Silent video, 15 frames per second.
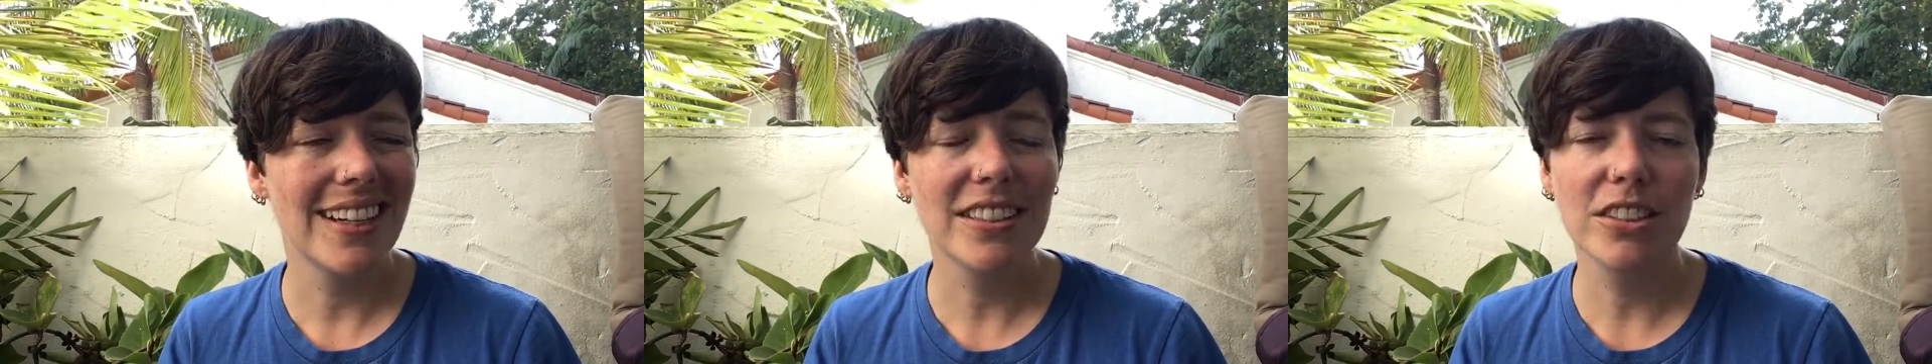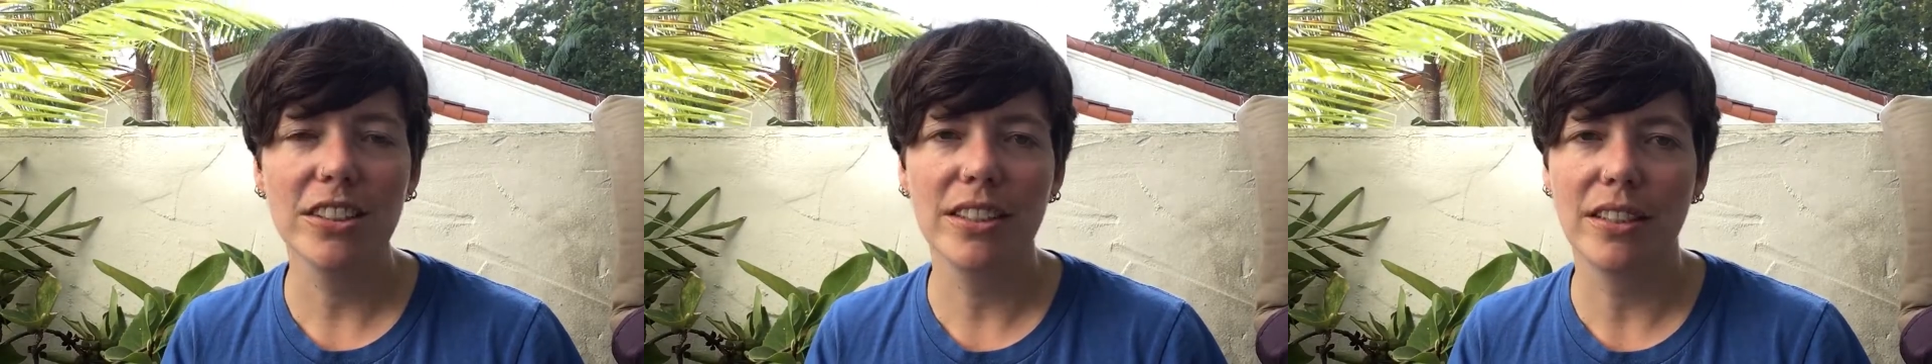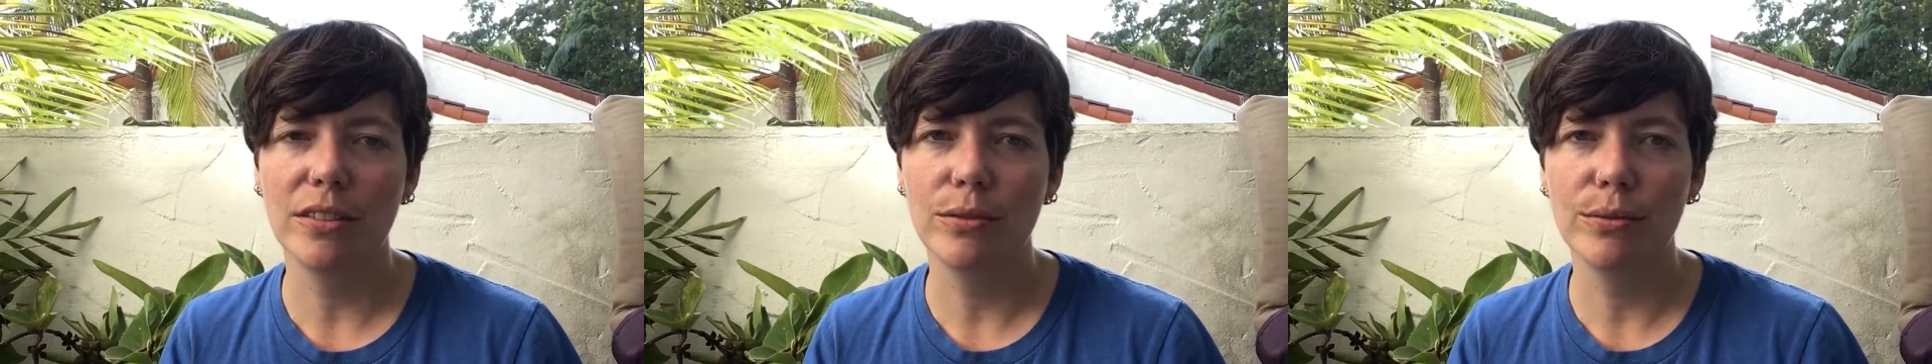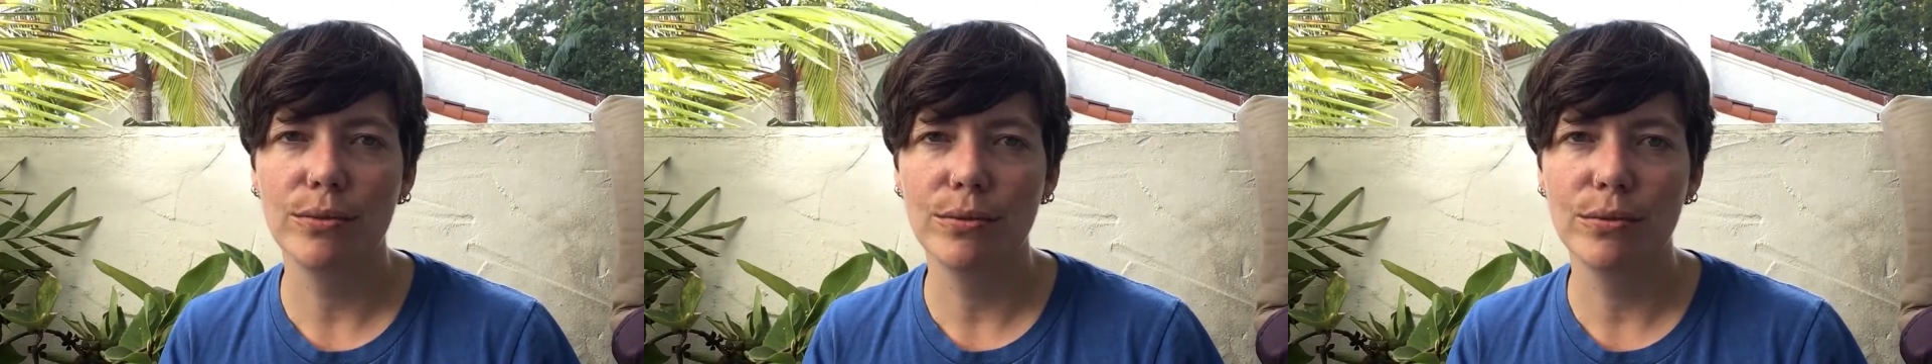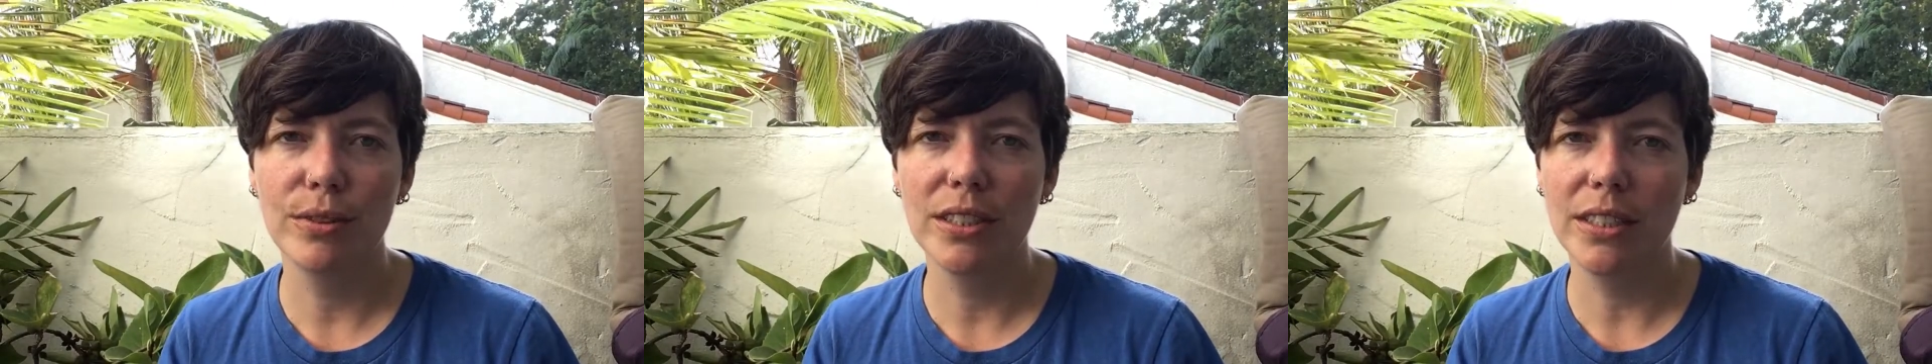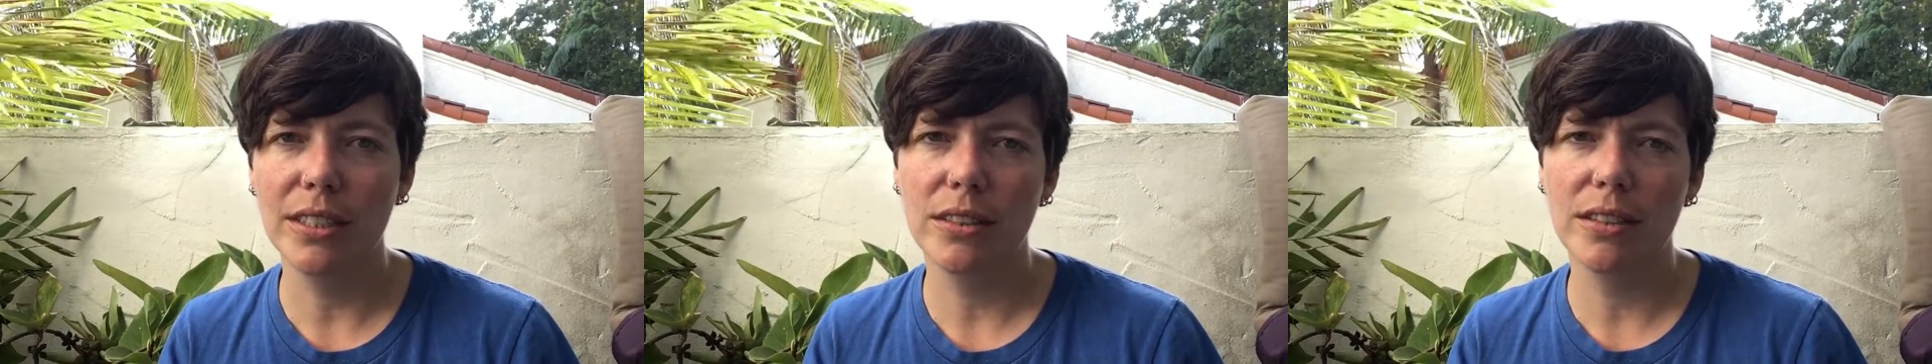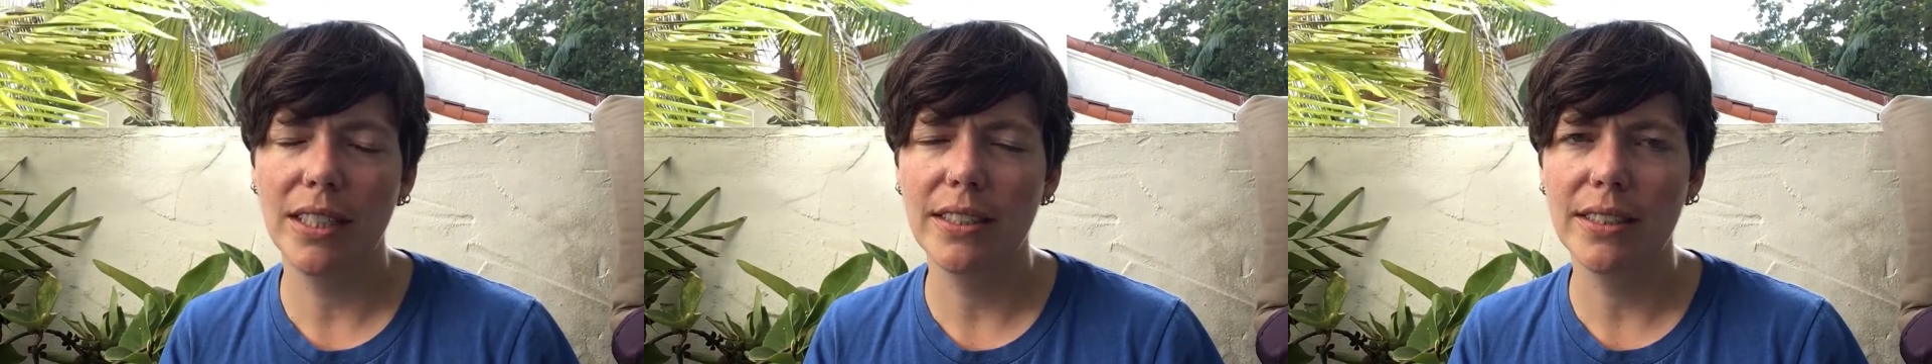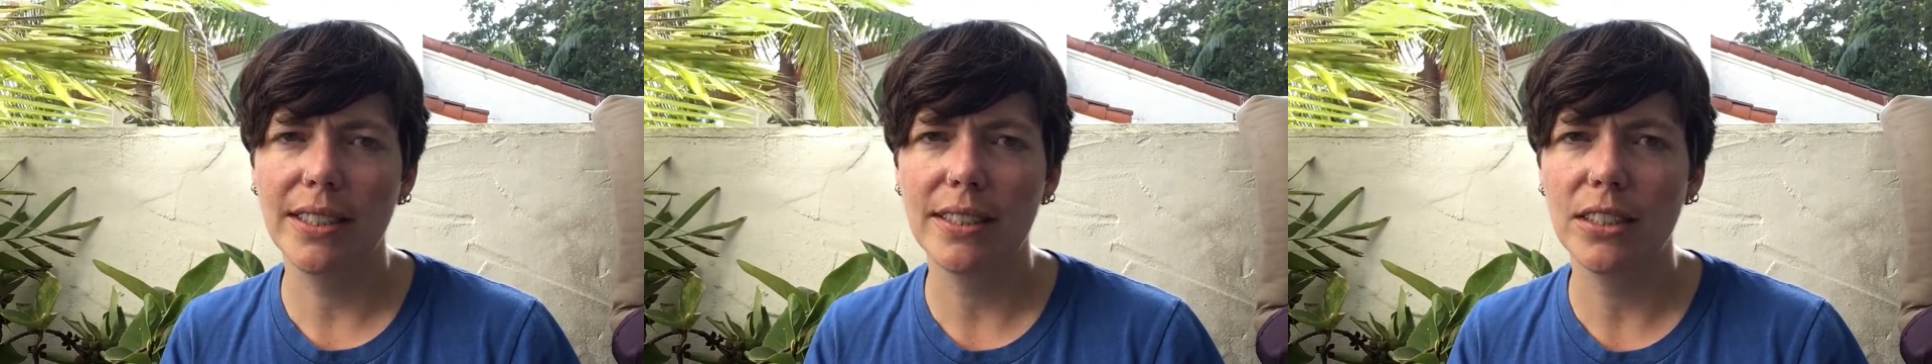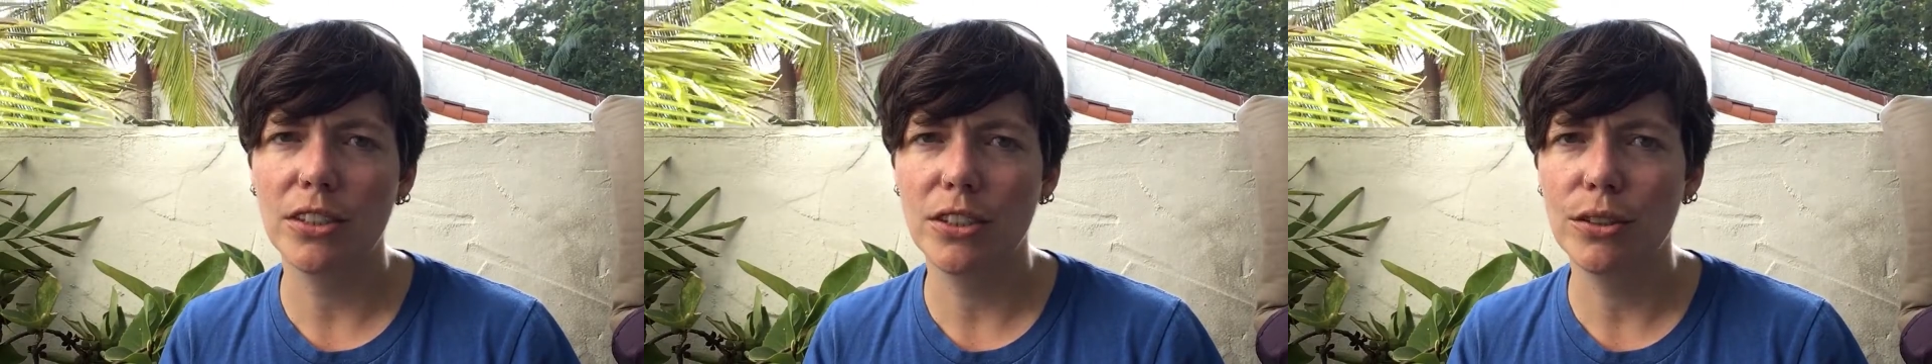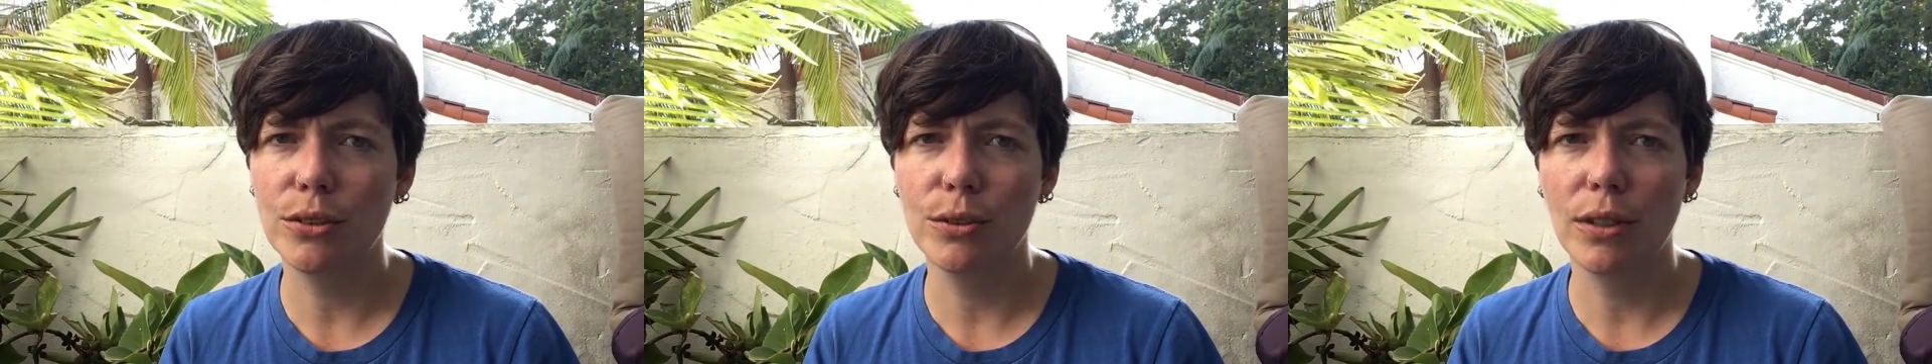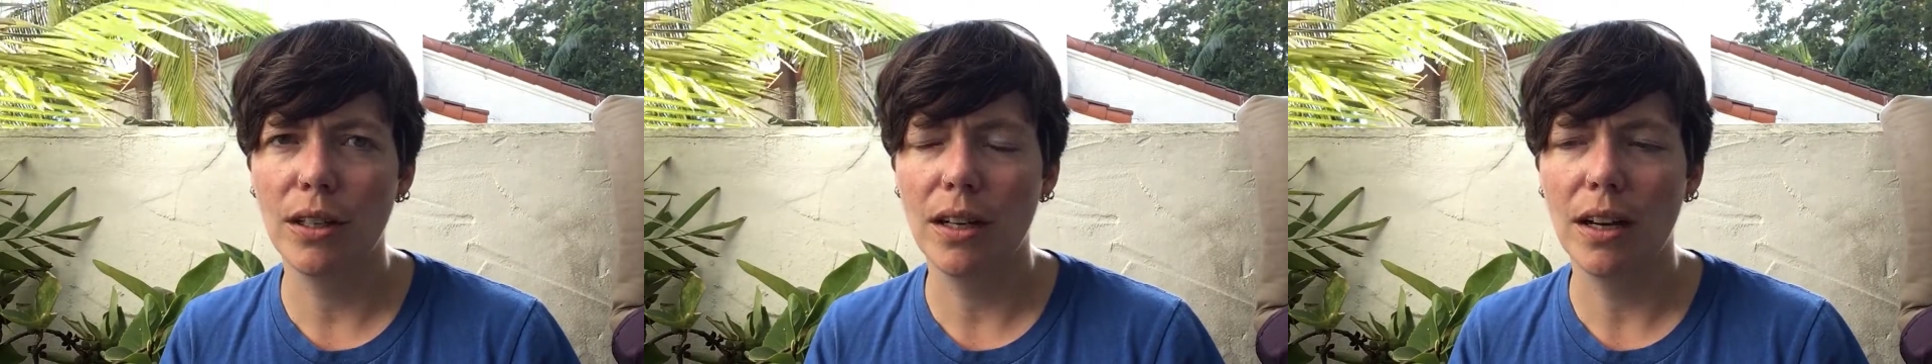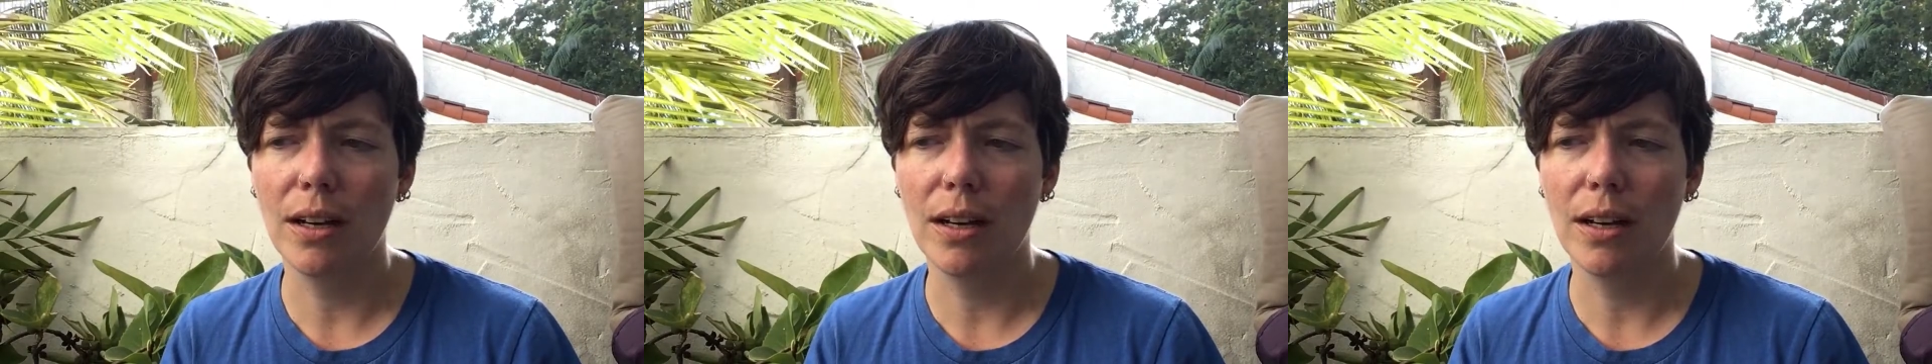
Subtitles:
actually really great thing to do